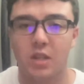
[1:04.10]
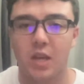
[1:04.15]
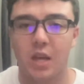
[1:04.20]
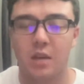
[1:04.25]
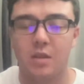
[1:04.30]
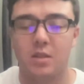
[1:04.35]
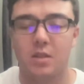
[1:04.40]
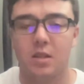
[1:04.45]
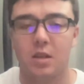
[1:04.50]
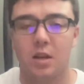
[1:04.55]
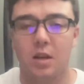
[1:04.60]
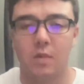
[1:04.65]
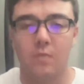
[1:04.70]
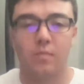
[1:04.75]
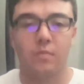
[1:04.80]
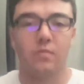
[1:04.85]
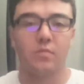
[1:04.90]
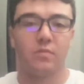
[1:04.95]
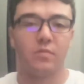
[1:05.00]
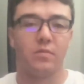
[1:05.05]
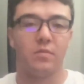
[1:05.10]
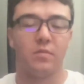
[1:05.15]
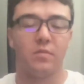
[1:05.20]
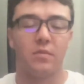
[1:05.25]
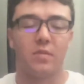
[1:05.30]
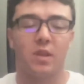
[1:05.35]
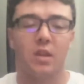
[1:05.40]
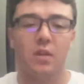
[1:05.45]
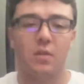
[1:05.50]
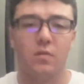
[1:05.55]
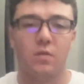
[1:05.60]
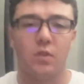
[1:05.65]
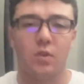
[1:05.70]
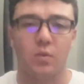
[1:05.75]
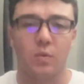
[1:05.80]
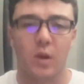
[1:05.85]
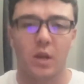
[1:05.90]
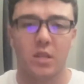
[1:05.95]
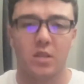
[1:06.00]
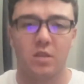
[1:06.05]
to get for the
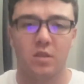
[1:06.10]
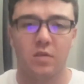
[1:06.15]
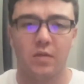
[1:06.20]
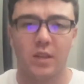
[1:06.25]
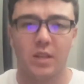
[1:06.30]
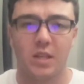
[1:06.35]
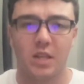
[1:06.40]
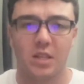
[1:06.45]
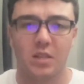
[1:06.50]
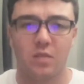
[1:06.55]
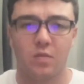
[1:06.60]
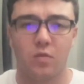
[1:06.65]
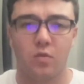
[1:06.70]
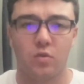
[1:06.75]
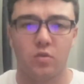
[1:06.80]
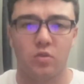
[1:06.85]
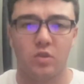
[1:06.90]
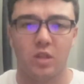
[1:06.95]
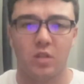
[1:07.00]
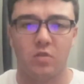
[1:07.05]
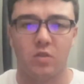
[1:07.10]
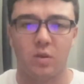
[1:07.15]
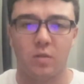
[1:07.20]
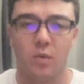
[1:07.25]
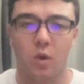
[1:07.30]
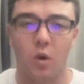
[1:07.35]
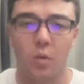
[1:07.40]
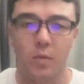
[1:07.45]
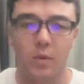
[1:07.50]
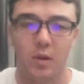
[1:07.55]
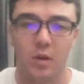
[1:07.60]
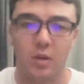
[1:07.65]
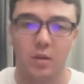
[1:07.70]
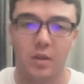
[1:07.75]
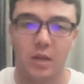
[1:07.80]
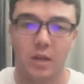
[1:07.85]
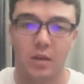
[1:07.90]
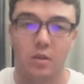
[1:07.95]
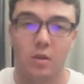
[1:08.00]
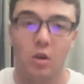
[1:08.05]
rest of the Fantastic Four, so that's why I'm hoping on
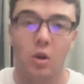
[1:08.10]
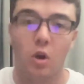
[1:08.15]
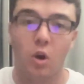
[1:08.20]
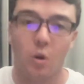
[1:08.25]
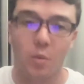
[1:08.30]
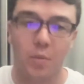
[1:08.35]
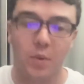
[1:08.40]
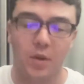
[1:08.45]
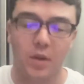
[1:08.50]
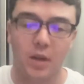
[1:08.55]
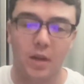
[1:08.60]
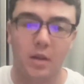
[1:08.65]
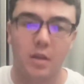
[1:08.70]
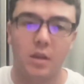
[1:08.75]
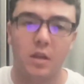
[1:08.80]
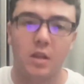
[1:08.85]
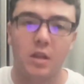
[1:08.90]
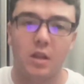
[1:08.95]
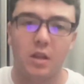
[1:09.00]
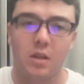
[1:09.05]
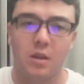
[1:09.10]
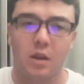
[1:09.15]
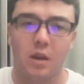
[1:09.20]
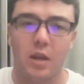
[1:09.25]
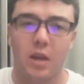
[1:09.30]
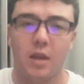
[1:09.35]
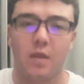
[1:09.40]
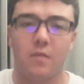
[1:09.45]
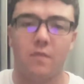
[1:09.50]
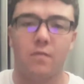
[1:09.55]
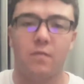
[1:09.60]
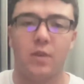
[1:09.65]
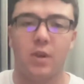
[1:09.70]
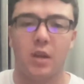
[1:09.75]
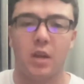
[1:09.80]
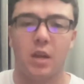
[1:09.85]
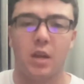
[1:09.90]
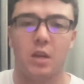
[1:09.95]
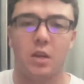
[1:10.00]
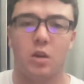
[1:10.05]
that. Hope we're and
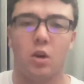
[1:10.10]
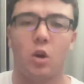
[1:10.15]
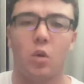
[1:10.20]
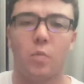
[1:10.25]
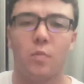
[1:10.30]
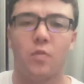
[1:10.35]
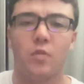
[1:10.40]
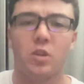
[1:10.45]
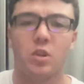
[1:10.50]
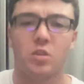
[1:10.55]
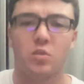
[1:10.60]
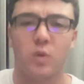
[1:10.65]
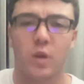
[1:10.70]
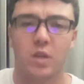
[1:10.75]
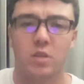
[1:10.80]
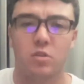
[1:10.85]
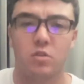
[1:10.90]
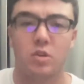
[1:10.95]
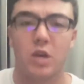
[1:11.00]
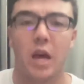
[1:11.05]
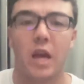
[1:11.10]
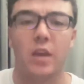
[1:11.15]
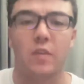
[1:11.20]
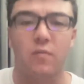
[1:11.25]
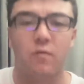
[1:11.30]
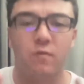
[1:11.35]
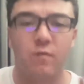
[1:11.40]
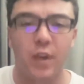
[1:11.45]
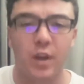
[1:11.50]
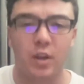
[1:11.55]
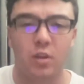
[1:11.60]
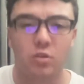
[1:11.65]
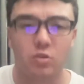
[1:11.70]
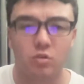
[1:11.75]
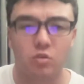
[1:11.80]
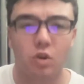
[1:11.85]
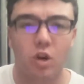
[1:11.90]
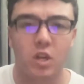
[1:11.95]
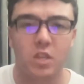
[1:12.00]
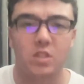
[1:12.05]
I hope for the directors, fingers
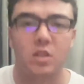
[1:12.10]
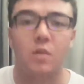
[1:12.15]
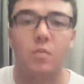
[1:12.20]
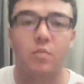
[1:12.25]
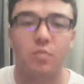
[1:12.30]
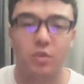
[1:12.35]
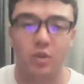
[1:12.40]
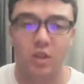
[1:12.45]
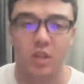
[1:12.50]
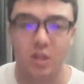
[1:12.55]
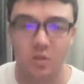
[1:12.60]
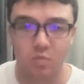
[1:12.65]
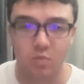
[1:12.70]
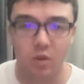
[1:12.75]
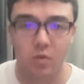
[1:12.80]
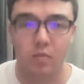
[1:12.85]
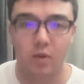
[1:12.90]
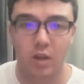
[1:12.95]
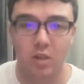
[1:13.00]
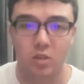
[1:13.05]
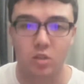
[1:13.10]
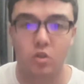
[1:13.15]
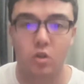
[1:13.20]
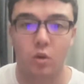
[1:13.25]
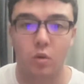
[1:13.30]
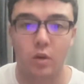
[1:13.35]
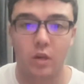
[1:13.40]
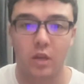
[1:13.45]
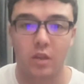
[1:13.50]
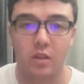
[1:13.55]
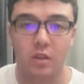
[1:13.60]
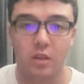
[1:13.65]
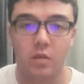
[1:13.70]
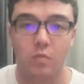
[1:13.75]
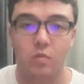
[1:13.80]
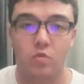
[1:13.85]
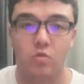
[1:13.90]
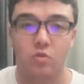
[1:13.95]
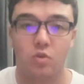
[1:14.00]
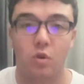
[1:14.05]
crossed, please bring back Joe and Anthony
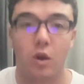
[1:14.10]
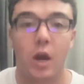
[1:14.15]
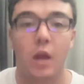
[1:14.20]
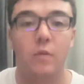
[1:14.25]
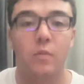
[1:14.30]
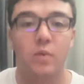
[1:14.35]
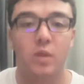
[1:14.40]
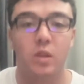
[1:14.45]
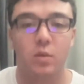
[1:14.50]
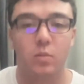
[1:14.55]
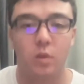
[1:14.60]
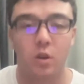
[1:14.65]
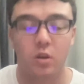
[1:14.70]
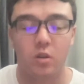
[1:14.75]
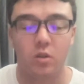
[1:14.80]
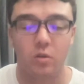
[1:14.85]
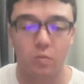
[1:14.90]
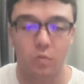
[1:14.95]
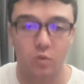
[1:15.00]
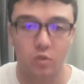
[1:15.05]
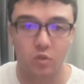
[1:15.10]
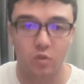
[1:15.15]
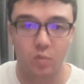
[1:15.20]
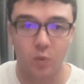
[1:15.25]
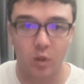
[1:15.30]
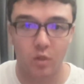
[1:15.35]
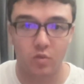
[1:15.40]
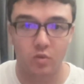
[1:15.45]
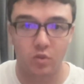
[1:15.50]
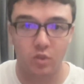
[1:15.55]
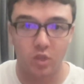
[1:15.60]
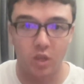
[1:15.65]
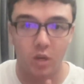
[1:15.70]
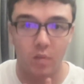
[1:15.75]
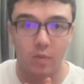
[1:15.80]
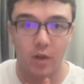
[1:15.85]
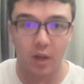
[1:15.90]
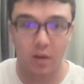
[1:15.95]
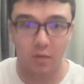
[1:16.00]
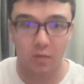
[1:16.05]
Russo. I really want the Russo brothers to
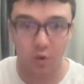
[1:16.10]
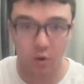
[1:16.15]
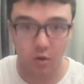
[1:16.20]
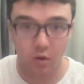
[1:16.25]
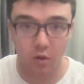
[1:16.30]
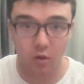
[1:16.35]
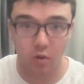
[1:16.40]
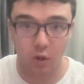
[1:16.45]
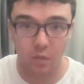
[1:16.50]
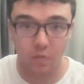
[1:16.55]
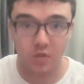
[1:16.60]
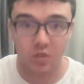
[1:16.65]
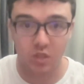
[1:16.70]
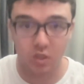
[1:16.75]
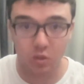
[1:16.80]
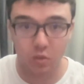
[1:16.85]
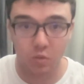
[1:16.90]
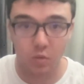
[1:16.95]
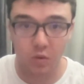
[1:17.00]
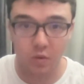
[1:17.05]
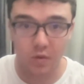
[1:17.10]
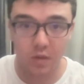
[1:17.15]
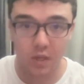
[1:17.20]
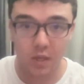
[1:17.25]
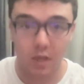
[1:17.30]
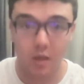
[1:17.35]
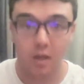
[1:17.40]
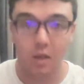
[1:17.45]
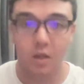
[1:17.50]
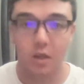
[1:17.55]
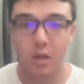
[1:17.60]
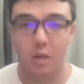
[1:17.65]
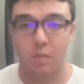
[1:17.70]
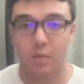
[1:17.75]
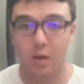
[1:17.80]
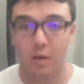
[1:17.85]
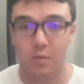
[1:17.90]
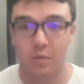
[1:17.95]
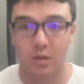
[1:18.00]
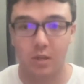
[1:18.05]
come back for another MCU movie, in
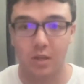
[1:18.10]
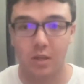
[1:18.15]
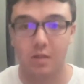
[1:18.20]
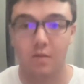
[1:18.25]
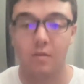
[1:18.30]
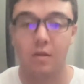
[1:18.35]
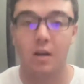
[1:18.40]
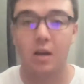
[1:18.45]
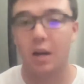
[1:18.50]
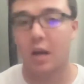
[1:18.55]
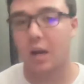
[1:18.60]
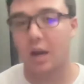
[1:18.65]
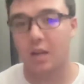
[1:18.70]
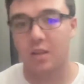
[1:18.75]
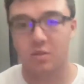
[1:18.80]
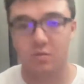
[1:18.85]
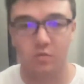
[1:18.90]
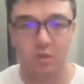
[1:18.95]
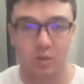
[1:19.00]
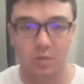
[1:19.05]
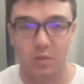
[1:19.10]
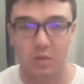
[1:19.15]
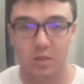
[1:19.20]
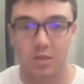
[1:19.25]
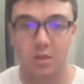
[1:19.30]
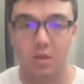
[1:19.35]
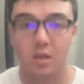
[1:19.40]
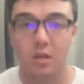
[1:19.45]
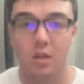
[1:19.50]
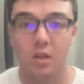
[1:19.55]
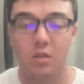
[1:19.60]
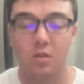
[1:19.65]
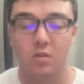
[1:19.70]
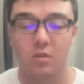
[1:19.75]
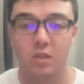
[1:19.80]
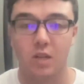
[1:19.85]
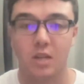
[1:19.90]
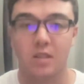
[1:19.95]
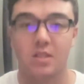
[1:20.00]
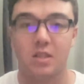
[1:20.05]
my opinion. I just really miss
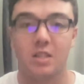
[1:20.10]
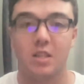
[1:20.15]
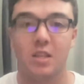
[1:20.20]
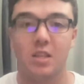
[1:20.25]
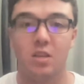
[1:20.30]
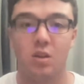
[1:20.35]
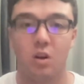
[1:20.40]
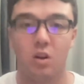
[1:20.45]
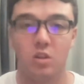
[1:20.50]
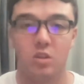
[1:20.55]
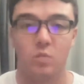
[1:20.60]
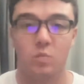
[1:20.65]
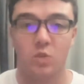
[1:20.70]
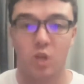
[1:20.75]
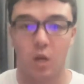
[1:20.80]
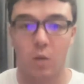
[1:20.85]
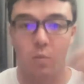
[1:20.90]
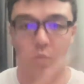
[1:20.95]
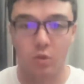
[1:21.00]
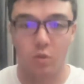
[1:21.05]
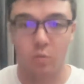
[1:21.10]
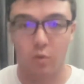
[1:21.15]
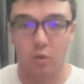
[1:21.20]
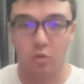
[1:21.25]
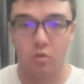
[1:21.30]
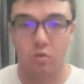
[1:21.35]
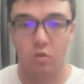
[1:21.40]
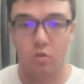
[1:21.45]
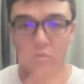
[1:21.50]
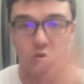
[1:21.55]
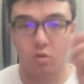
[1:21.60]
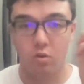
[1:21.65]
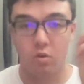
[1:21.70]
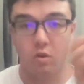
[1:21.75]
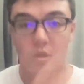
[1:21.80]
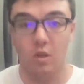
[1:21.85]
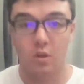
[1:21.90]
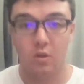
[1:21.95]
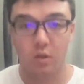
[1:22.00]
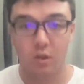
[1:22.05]
those guys. They did an awesome job with The Winter Soldier,
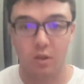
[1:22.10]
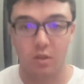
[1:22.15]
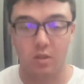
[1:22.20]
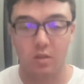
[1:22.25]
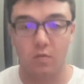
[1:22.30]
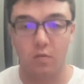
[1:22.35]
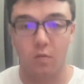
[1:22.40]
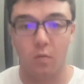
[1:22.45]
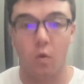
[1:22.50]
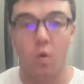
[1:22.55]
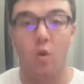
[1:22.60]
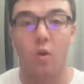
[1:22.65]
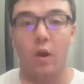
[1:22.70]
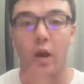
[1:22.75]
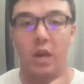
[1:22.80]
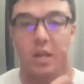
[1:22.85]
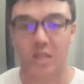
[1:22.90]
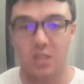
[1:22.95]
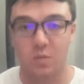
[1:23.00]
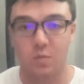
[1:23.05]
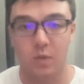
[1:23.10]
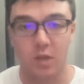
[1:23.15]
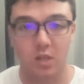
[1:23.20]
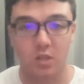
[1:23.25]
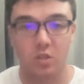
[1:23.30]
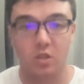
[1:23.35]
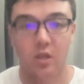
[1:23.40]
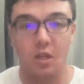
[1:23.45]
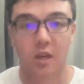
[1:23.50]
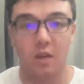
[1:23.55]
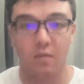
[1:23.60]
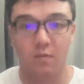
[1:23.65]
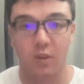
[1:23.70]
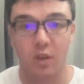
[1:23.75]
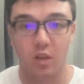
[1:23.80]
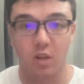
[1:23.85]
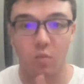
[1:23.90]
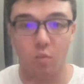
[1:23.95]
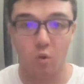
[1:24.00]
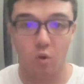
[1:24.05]
Civil War, and especially
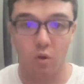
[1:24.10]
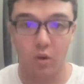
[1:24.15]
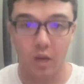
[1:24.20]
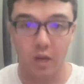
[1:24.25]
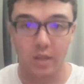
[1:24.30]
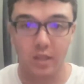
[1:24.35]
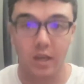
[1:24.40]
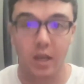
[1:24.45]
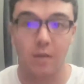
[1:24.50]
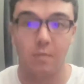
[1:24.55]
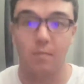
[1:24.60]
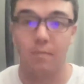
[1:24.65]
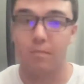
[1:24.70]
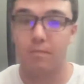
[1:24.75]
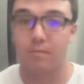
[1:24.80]
Infinity War and Endgame.